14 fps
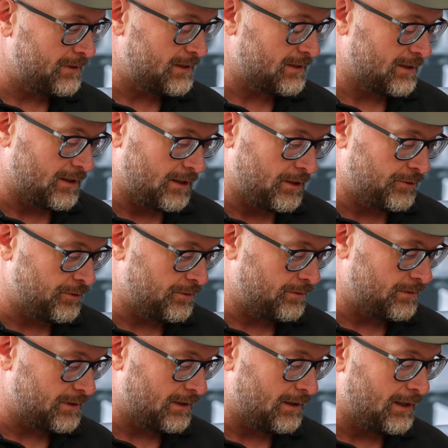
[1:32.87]
It's going to
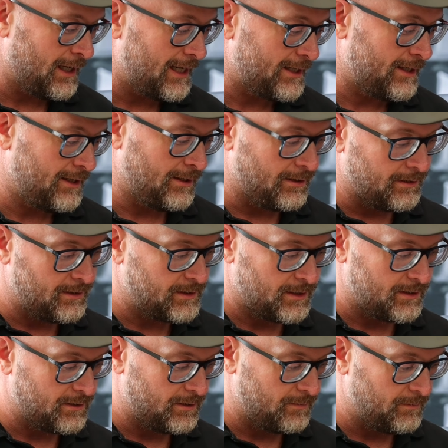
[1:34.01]
introduce a lot of heat into the
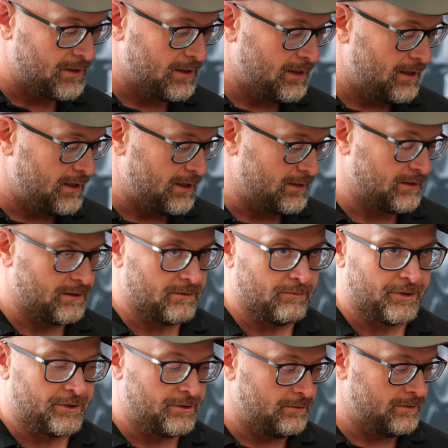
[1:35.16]
system. It's going to
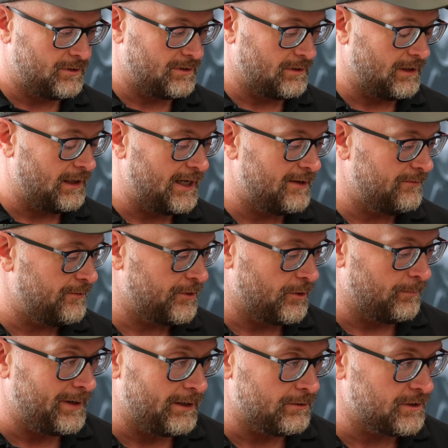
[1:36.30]
reduce the life of your
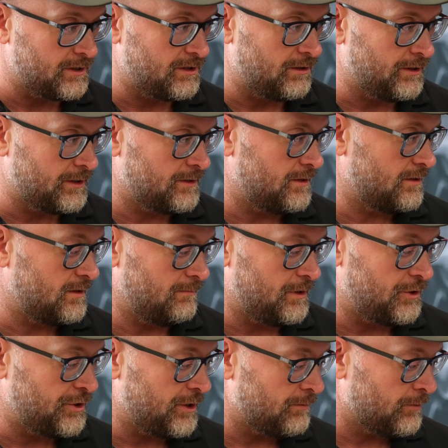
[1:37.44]
power steering system in
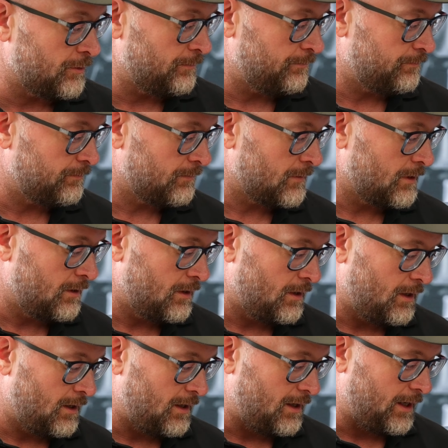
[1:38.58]
general.
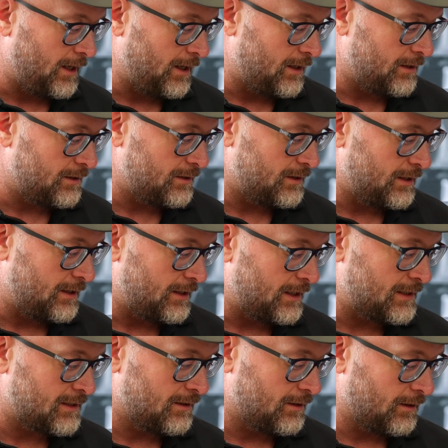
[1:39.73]
And
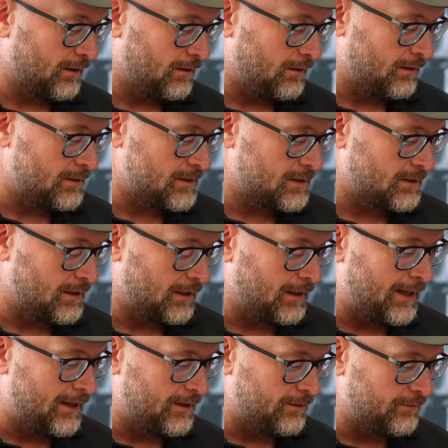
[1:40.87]
it's going to cause a
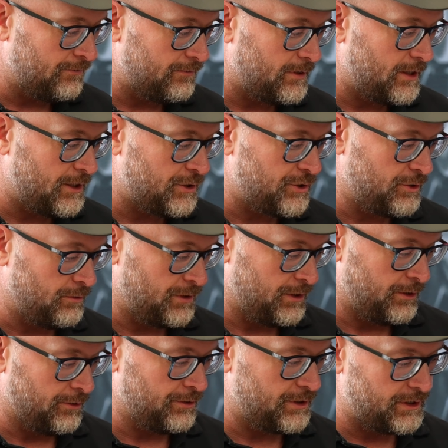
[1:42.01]
lot of issues
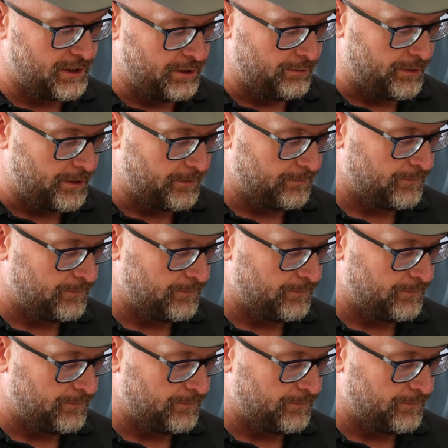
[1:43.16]
in your steering.